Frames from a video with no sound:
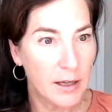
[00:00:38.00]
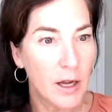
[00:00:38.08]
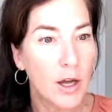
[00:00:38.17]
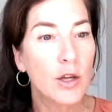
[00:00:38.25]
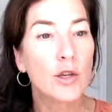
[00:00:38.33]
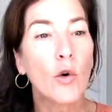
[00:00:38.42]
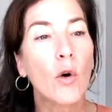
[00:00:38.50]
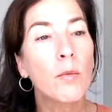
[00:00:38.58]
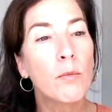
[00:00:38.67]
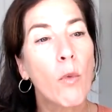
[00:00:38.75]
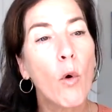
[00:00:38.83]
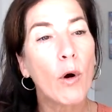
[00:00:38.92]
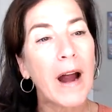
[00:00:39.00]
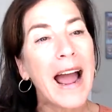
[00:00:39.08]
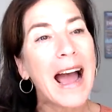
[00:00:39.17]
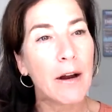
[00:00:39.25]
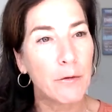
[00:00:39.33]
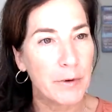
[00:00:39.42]
you're more
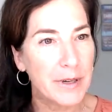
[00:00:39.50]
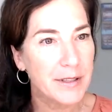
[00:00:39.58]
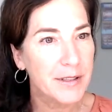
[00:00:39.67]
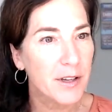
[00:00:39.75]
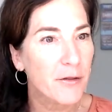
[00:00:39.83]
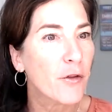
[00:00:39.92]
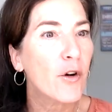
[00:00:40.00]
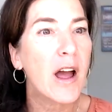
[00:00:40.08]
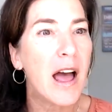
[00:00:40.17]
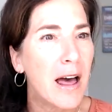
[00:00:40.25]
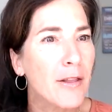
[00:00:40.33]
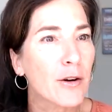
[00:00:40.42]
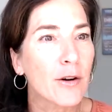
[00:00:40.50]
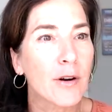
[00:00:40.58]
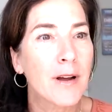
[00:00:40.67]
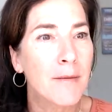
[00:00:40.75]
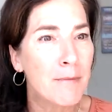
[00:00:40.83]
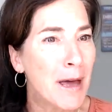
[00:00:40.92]
at risk for other
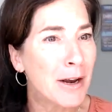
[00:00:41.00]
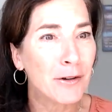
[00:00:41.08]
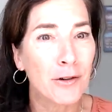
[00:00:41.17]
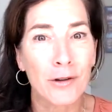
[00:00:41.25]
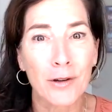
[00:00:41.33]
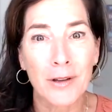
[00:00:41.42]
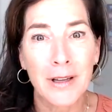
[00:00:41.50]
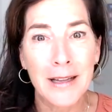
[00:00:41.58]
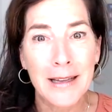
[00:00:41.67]
medical